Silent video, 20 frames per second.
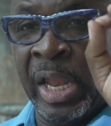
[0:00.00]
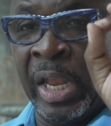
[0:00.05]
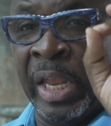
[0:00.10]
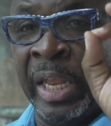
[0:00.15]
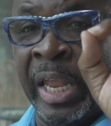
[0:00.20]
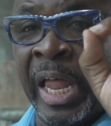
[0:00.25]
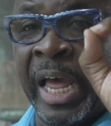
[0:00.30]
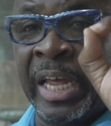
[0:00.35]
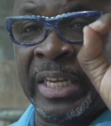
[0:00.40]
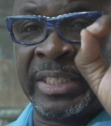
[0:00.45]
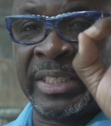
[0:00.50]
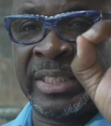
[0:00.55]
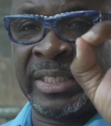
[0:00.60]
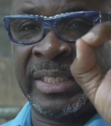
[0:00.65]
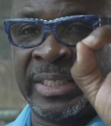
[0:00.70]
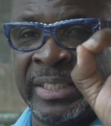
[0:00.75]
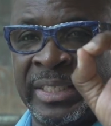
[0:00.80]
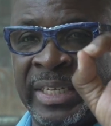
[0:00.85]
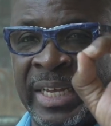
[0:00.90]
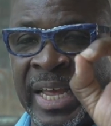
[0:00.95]

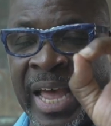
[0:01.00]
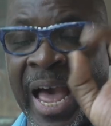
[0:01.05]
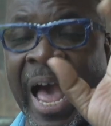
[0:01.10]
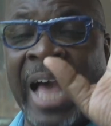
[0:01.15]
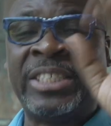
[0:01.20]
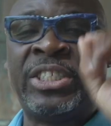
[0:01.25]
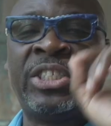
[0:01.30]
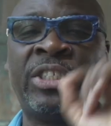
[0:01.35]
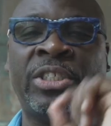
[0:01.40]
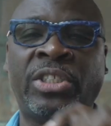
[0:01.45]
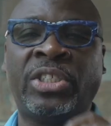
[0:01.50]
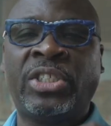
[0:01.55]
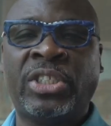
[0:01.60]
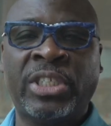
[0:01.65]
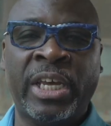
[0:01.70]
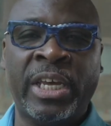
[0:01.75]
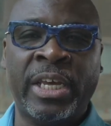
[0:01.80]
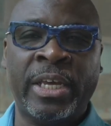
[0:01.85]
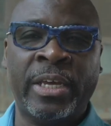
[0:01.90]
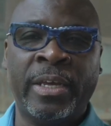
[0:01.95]
Lust, I should
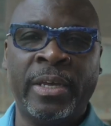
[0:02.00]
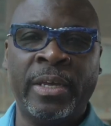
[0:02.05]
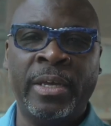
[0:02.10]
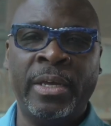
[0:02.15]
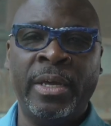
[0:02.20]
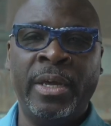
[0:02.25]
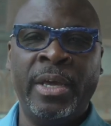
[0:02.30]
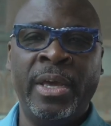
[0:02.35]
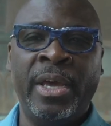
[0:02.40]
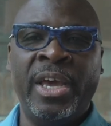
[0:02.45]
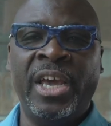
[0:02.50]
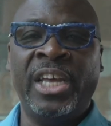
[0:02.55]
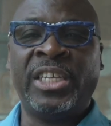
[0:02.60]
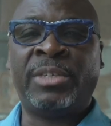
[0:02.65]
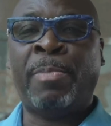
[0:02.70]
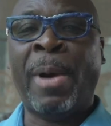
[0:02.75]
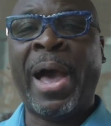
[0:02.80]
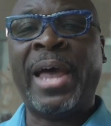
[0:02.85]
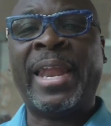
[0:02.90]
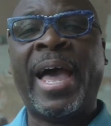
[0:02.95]
say. It's
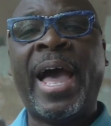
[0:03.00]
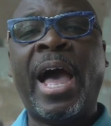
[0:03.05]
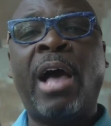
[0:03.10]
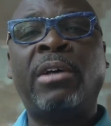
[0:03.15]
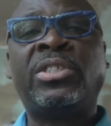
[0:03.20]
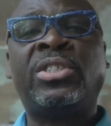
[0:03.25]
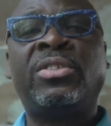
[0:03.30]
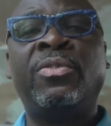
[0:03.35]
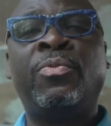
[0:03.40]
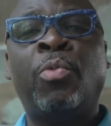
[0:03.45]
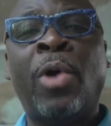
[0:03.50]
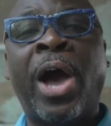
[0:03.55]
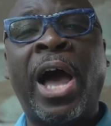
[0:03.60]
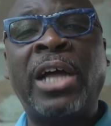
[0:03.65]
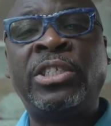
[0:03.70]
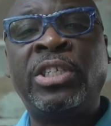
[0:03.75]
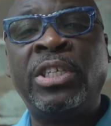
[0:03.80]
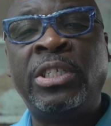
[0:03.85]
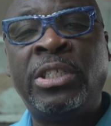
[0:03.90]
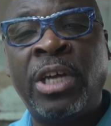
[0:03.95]
by the house of
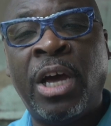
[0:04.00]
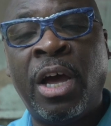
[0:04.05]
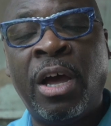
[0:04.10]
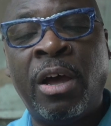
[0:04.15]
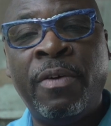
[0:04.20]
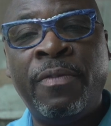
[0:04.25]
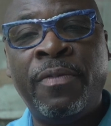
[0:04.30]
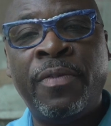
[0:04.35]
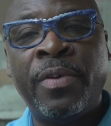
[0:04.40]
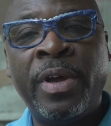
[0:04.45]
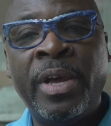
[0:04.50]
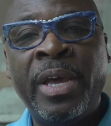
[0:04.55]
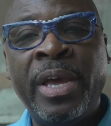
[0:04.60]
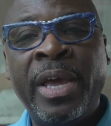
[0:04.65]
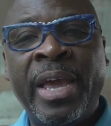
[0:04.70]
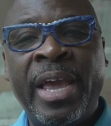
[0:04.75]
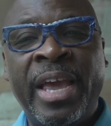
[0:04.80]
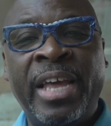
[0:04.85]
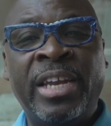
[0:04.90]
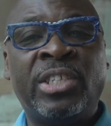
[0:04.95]
Roger Dove,
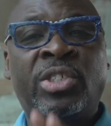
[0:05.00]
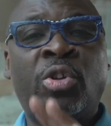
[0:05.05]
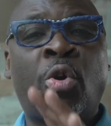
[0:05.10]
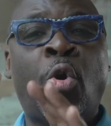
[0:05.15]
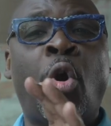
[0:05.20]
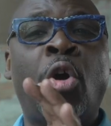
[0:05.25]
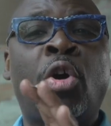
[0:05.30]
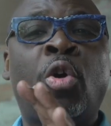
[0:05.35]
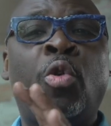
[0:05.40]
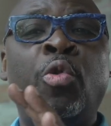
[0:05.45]
and it's called